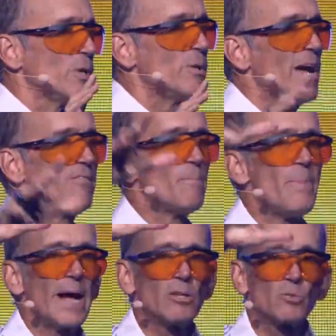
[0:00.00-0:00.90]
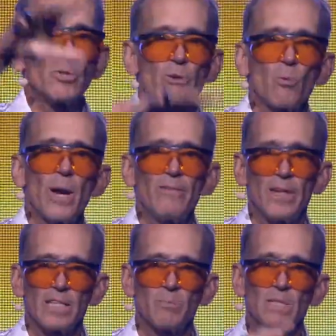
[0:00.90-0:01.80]
where you have it balanced with other
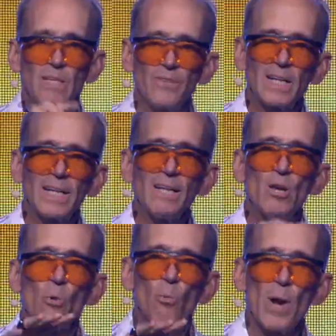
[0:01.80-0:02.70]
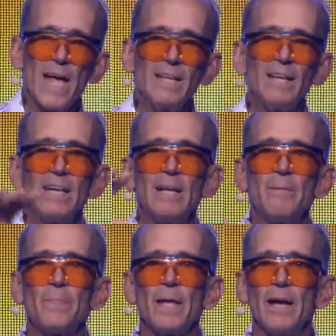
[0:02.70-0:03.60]
wavelengths, specifically red,
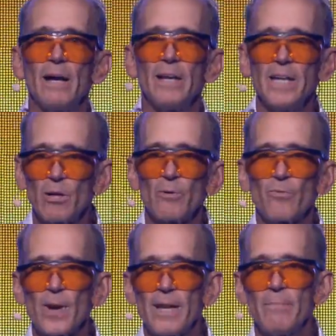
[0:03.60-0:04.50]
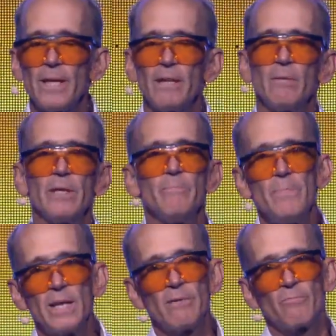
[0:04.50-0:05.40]
uh, near infrared, and, and, and
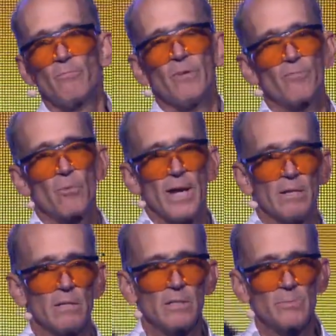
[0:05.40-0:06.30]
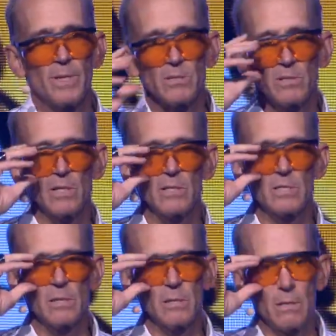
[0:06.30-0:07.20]
mid infrared species,
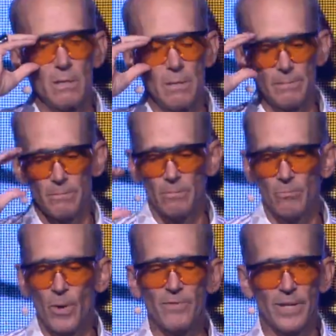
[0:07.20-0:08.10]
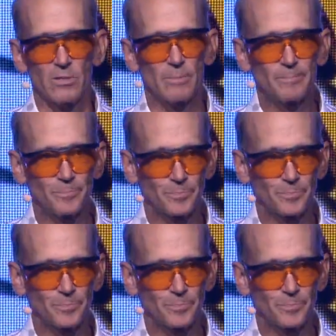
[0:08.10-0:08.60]
uh, uh, wavelengths.